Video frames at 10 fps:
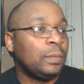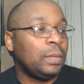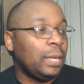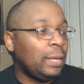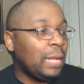
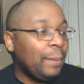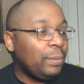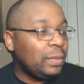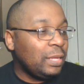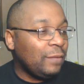and I
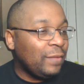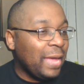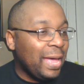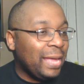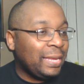believe
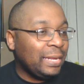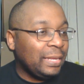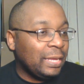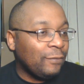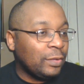God can
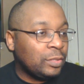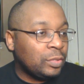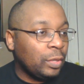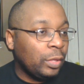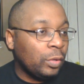give it
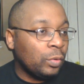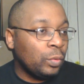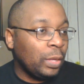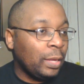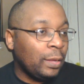to you
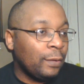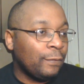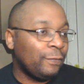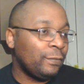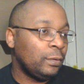
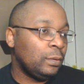if